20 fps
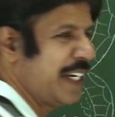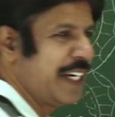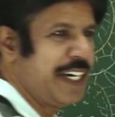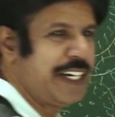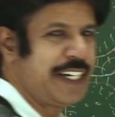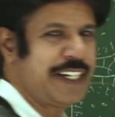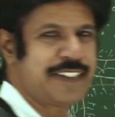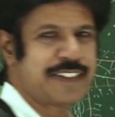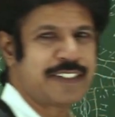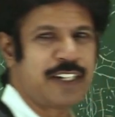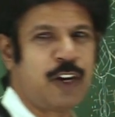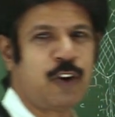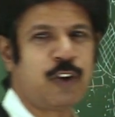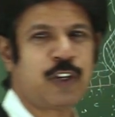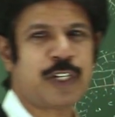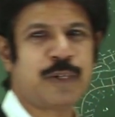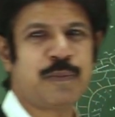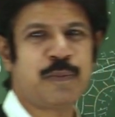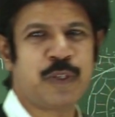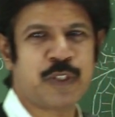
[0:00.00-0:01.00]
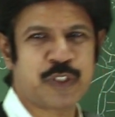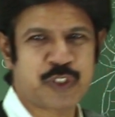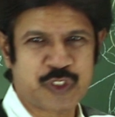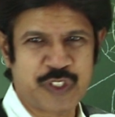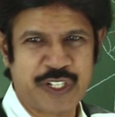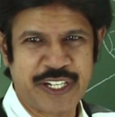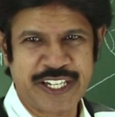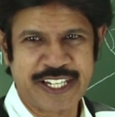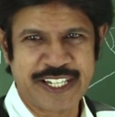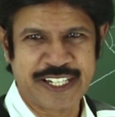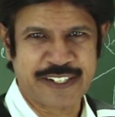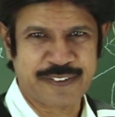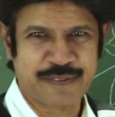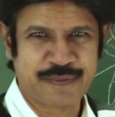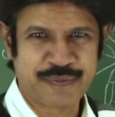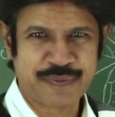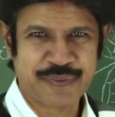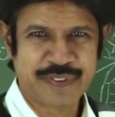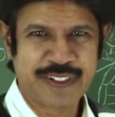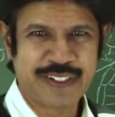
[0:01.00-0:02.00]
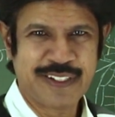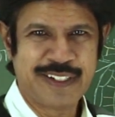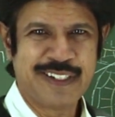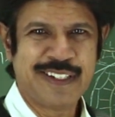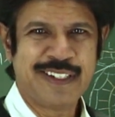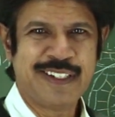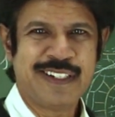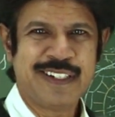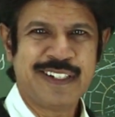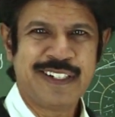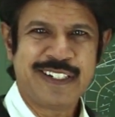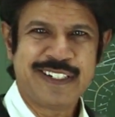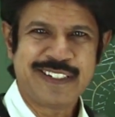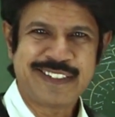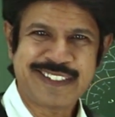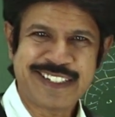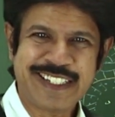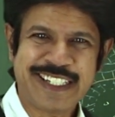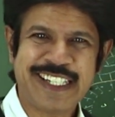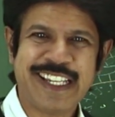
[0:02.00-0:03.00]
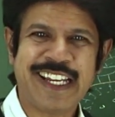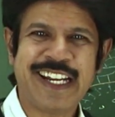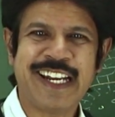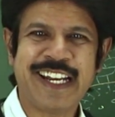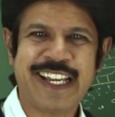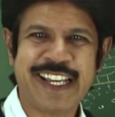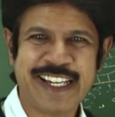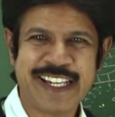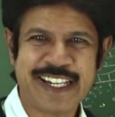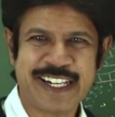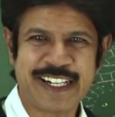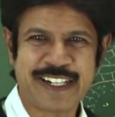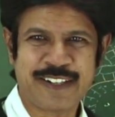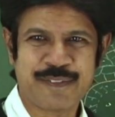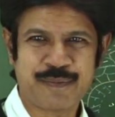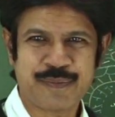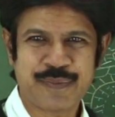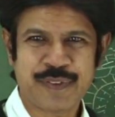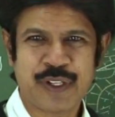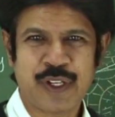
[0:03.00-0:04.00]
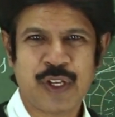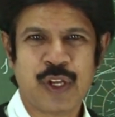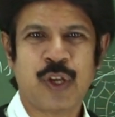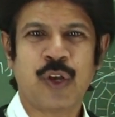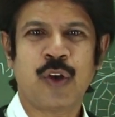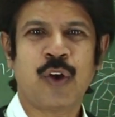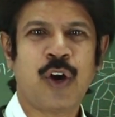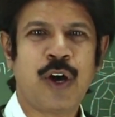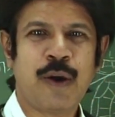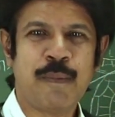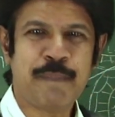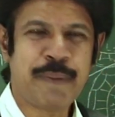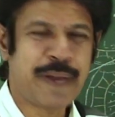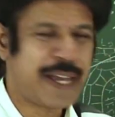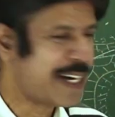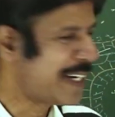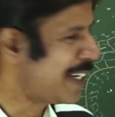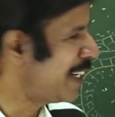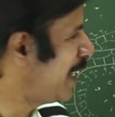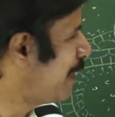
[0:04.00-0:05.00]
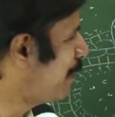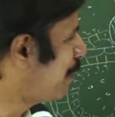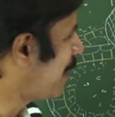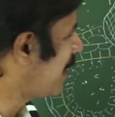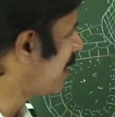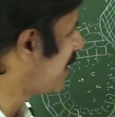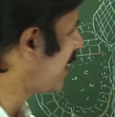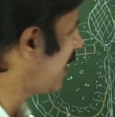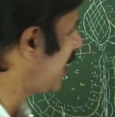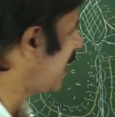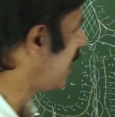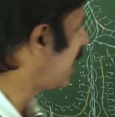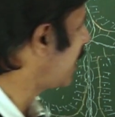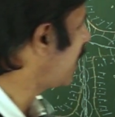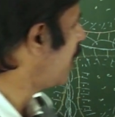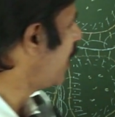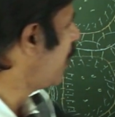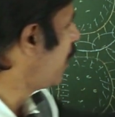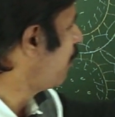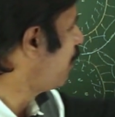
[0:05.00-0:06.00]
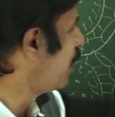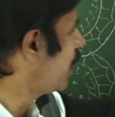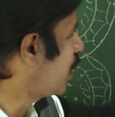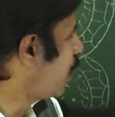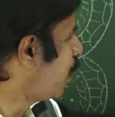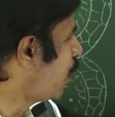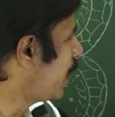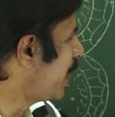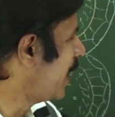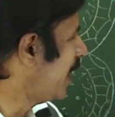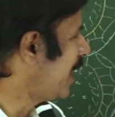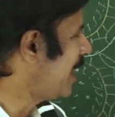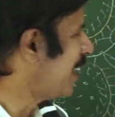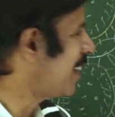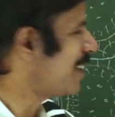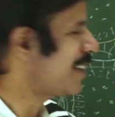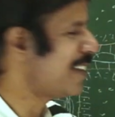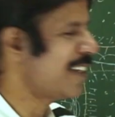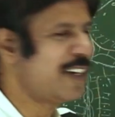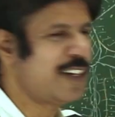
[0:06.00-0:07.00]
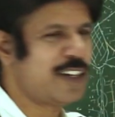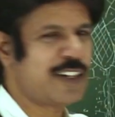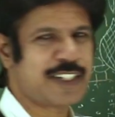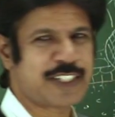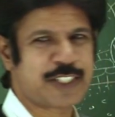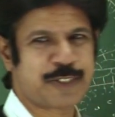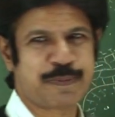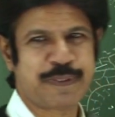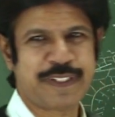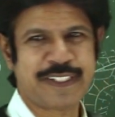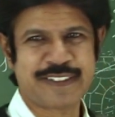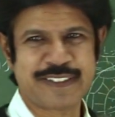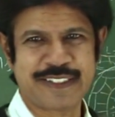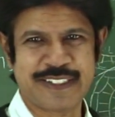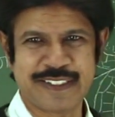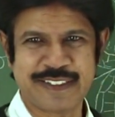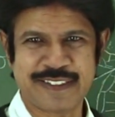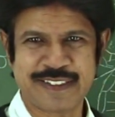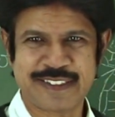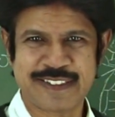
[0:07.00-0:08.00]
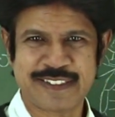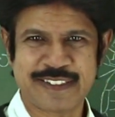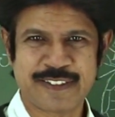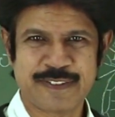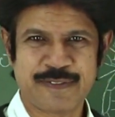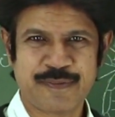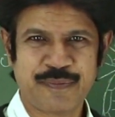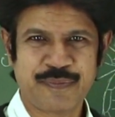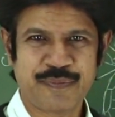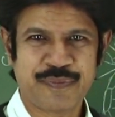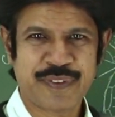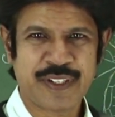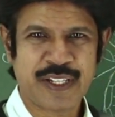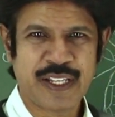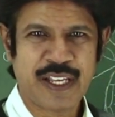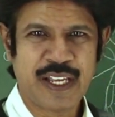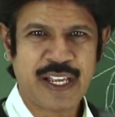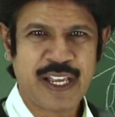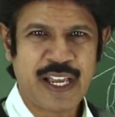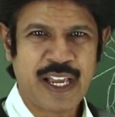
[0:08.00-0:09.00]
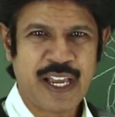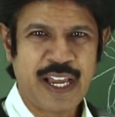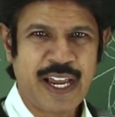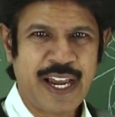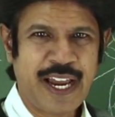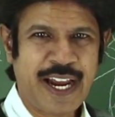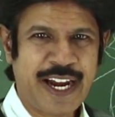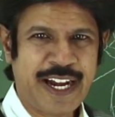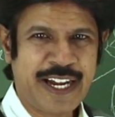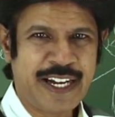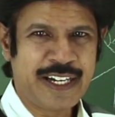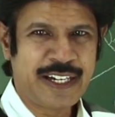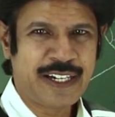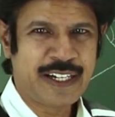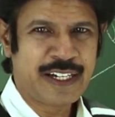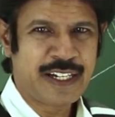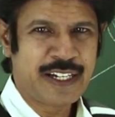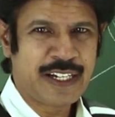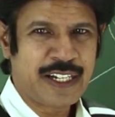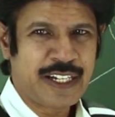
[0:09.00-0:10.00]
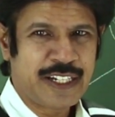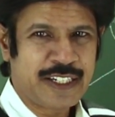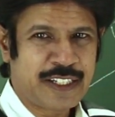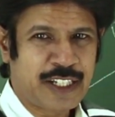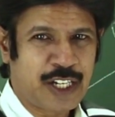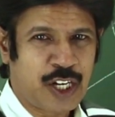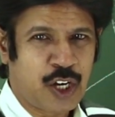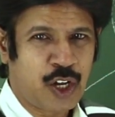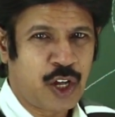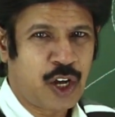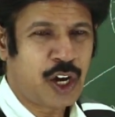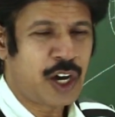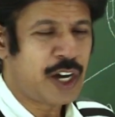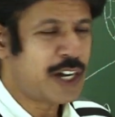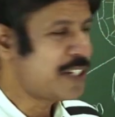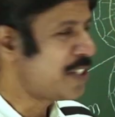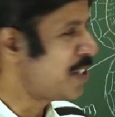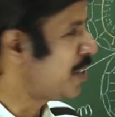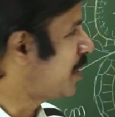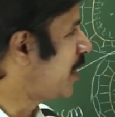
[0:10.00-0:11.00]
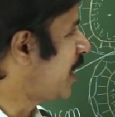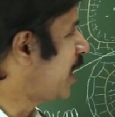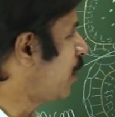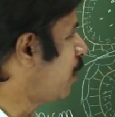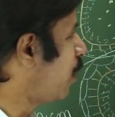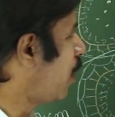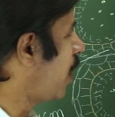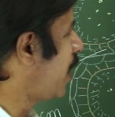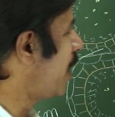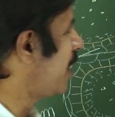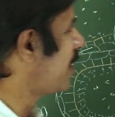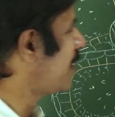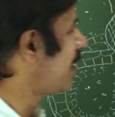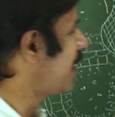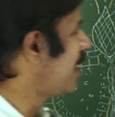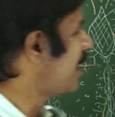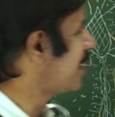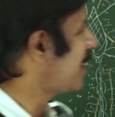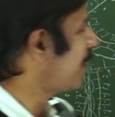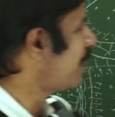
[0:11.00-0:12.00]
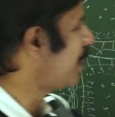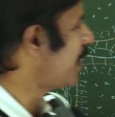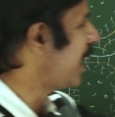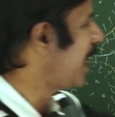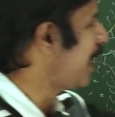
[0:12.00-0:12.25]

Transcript: it is outermost layer, single layered, compactly present without intercellular spaces. And the large thin walled cells of the